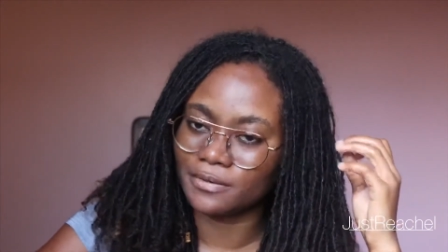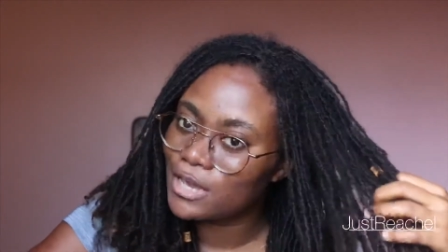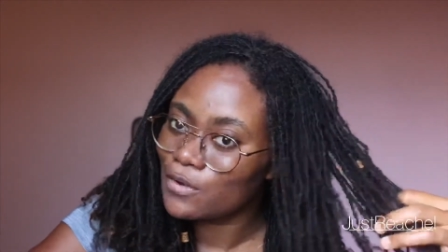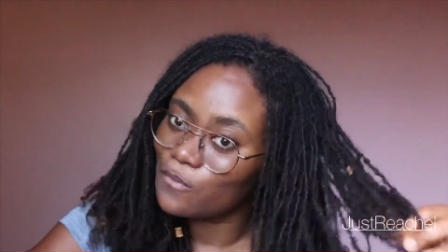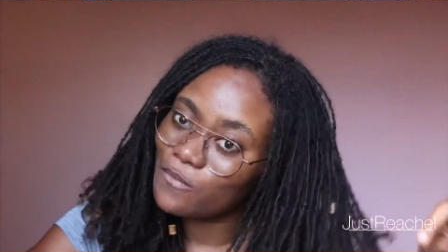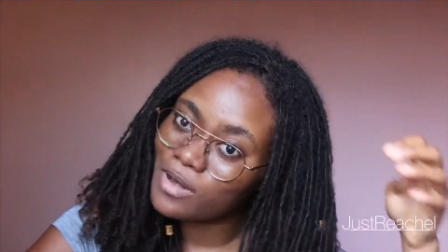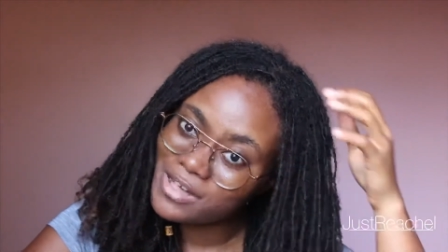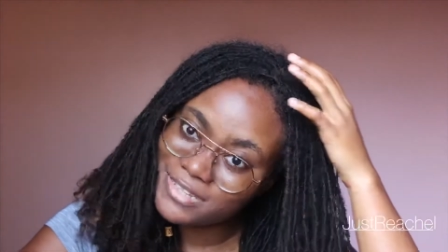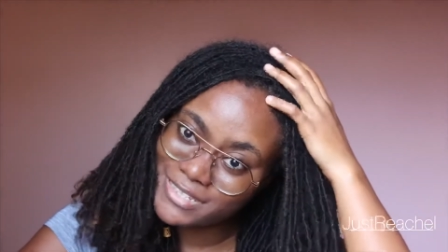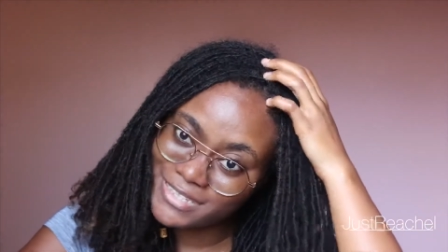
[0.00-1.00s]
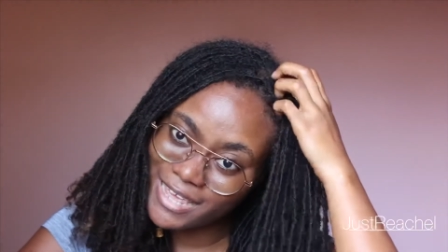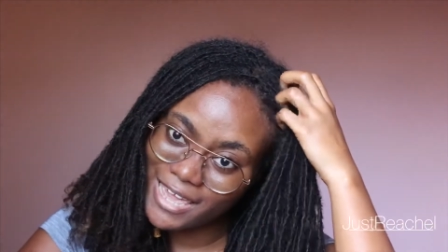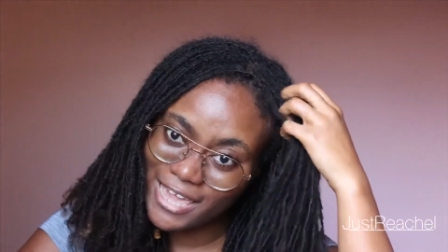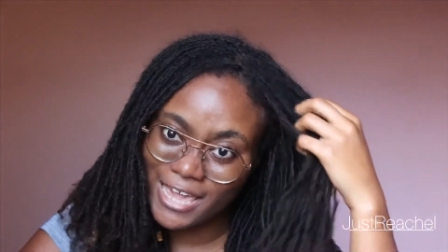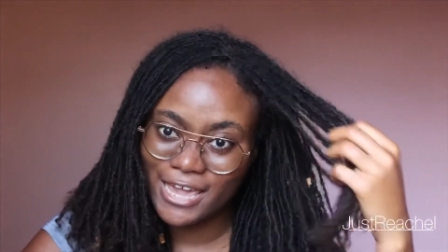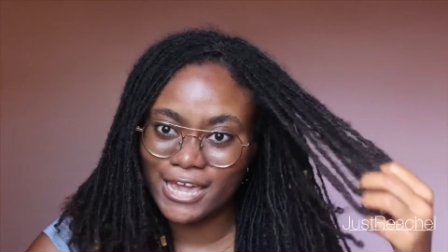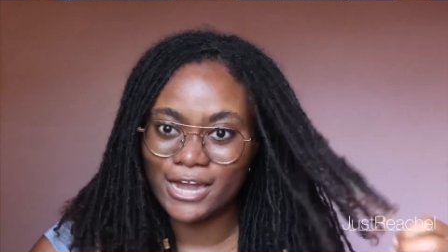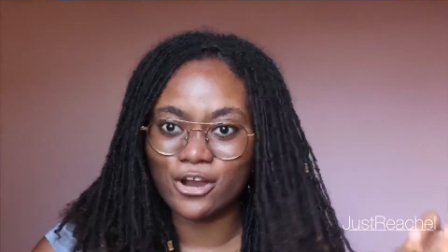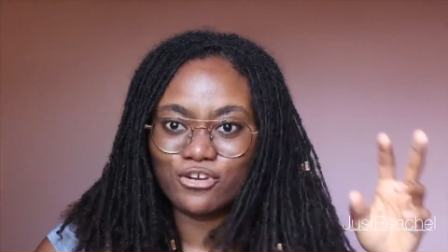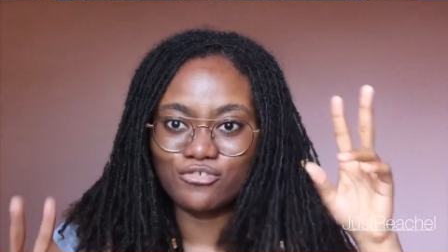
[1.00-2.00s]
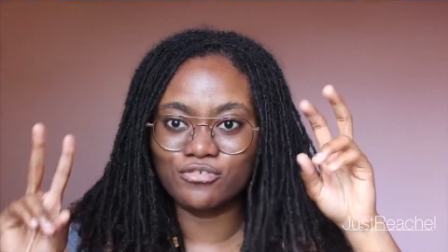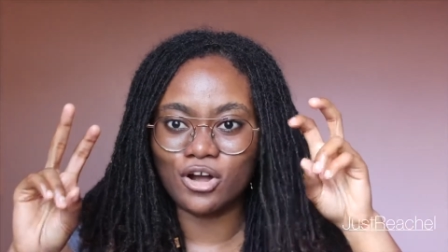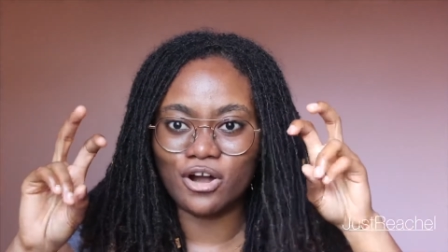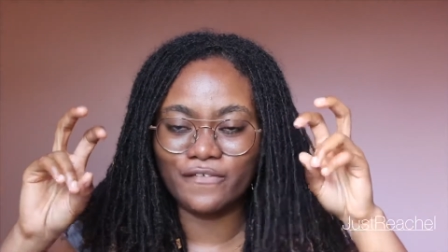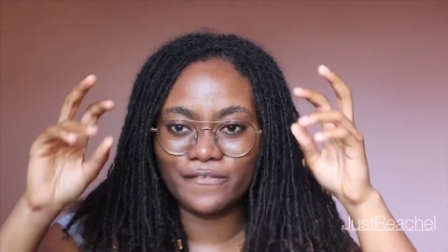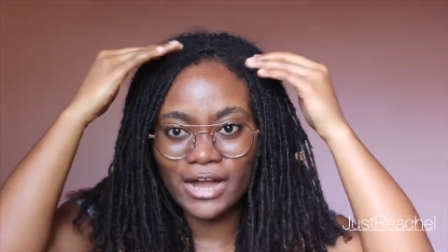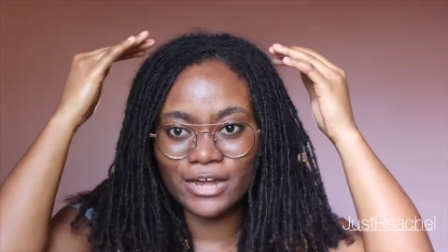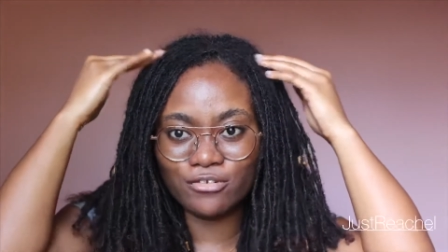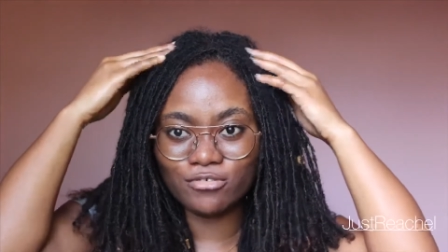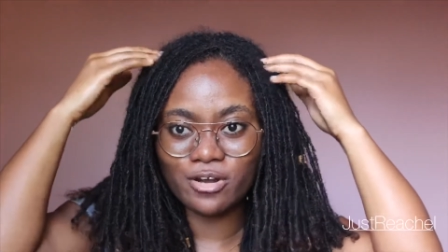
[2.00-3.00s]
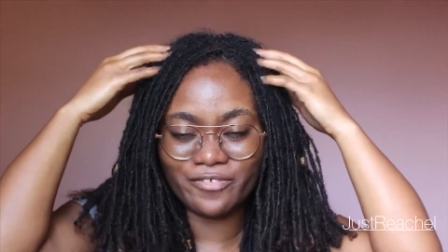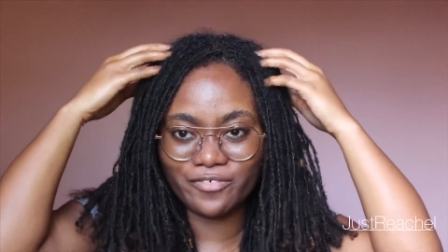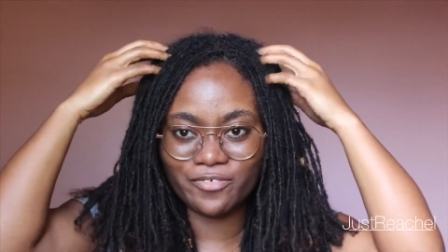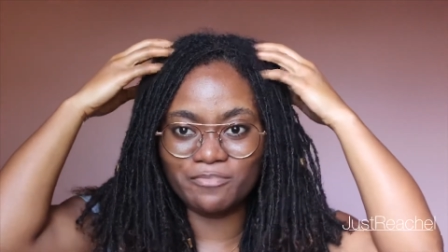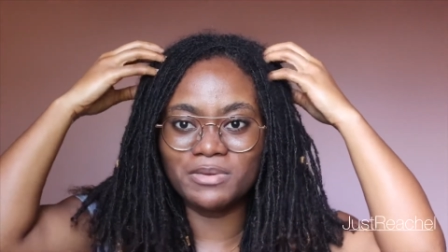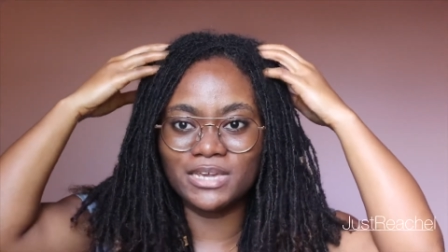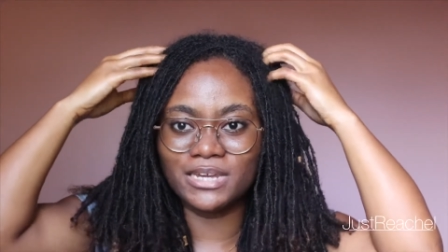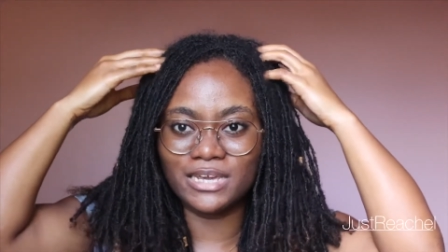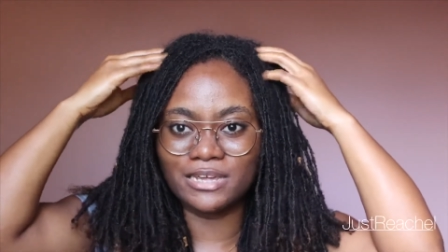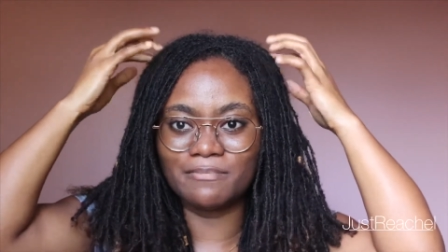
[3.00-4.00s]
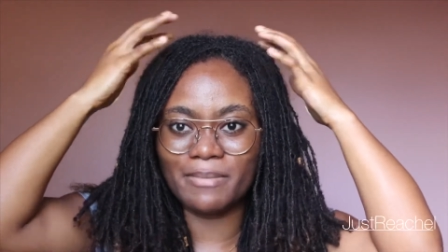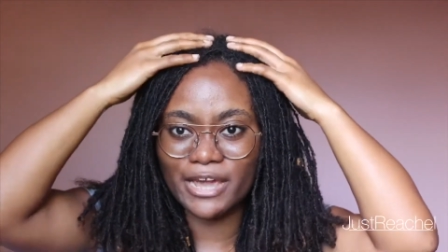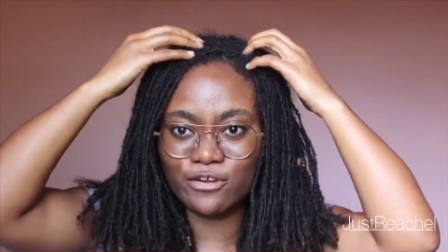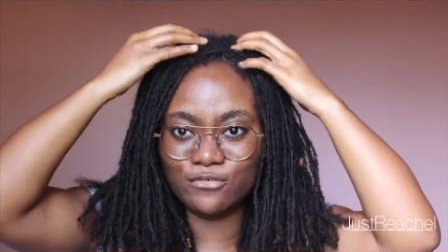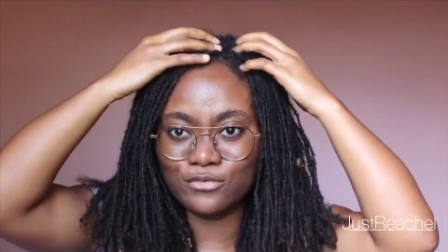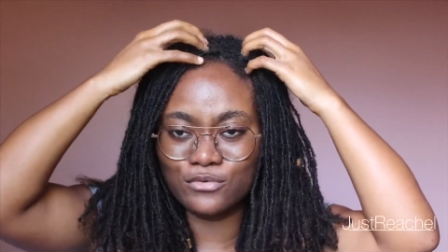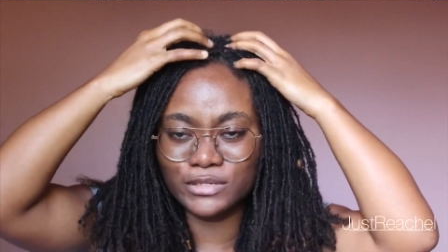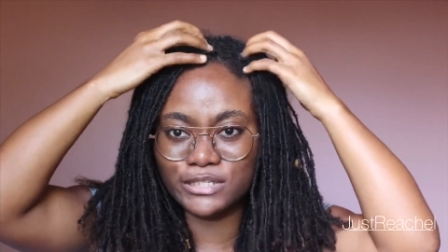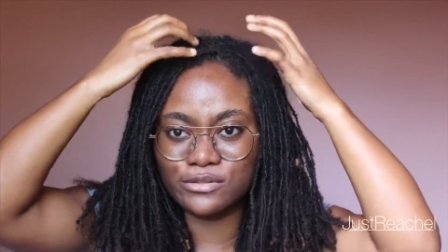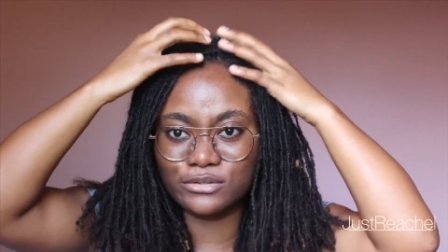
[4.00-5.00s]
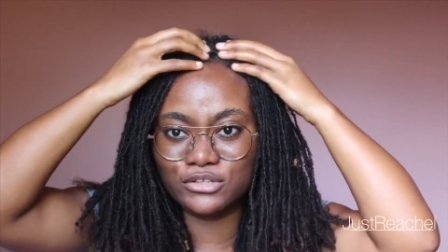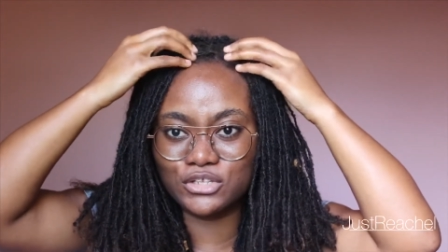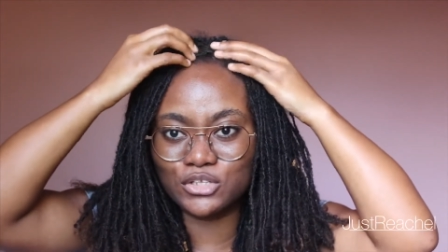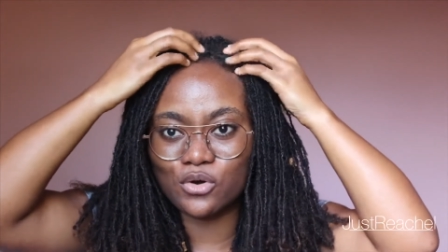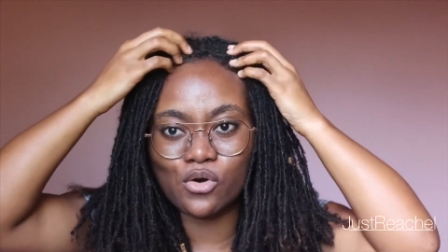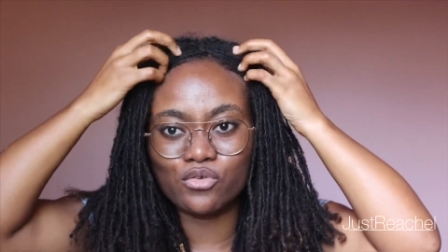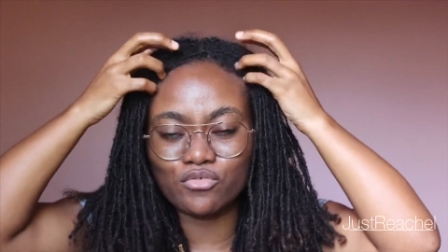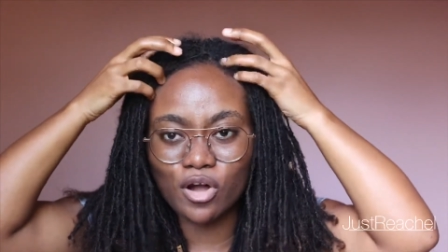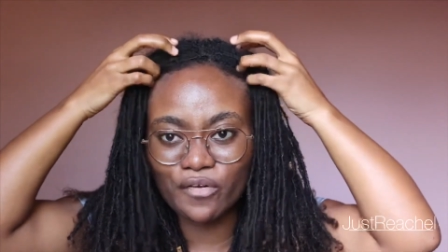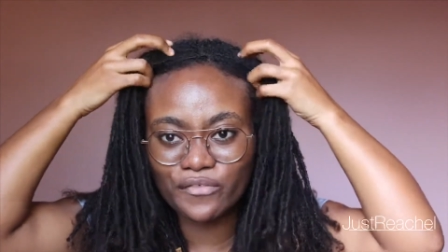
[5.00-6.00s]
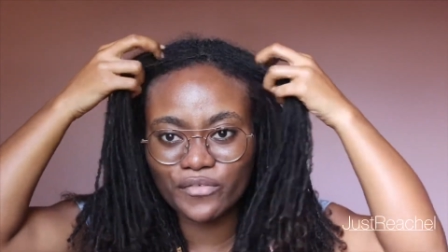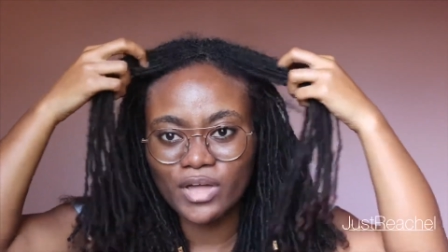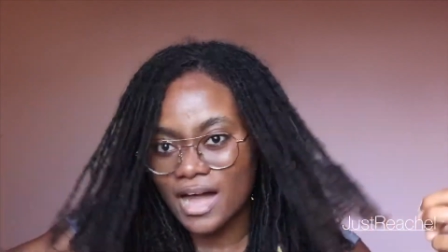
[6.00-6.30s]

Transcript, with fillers: It was a rough, and rough meaning my roots looked so rough.